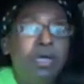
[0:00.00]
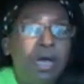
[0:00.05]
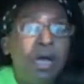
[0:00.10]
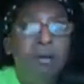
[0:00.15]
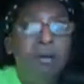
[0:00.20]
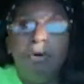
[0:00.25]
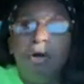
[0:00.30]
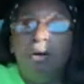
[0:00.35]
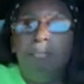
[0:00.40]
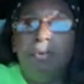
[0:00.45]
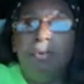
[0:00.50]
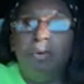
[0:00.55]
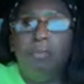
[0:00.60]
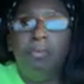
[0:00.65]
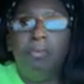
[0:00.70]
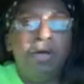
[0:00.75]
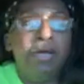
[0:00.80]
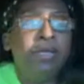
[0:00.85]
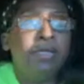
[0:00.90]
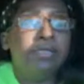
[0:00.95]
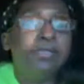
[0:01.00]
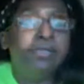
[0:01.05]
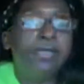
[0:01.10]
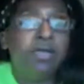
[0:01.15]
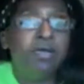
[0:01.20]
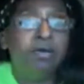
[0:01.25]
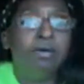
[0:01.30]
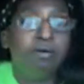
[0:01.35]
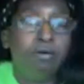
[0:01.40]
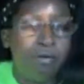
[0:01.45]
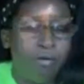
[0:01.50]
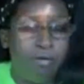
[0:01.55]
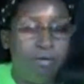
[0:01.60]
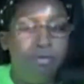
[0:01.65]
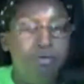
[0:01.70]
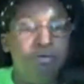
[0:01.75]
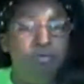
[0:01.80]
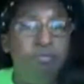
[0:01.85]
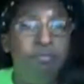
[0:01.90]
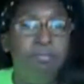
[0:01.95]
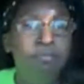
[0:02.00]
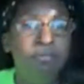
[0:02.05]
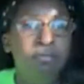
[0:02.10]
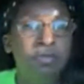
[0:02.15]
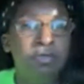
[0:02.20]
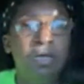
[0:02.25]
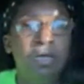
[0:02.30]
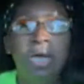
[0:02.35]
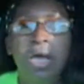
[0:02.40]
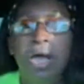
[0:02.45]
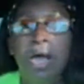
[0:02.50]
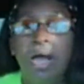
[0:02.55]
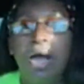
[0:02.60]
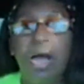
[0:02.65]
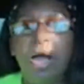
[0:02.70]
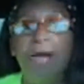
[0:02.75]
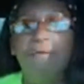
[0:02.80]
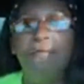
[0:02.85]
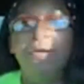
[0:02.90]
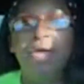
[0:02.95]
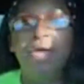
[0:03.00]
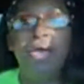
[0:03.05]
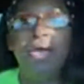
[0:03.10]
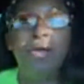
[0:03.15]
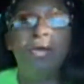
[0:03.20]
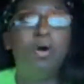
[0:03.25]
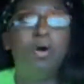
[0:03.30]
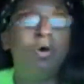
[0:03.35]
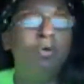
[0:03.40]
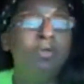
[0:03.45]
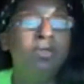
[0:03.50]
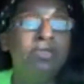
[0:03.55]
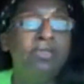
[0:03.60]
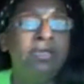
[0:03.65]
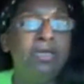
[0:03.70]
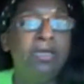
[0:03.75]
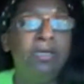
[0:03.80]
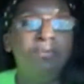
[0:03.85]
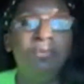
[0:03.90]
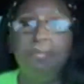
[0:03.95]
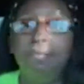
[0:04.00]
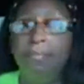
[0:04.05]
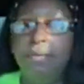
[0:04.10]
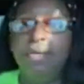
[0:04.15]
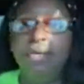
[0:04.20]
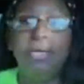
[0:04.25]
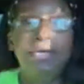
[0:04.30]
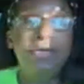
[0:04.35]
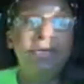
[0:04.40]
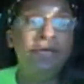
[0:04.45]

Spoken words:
I'm on my way to take her home. I've had Cola D with me